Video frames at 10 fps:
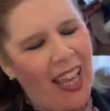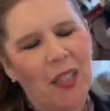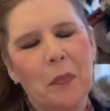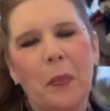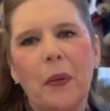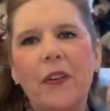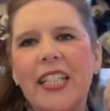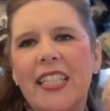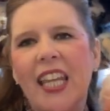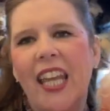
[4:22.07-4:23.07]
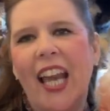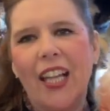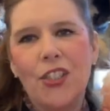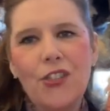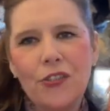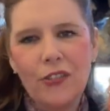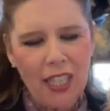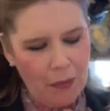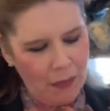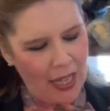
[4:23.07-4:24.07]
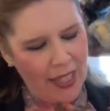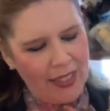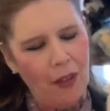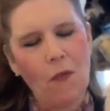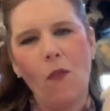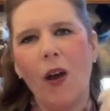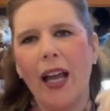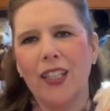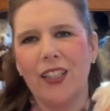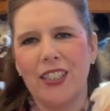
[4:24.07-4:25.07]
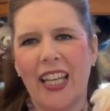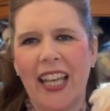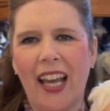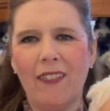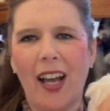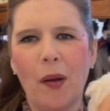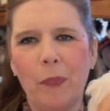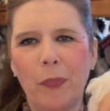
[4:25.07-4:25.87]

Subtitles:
and pretty and dreamlike, then why not check out our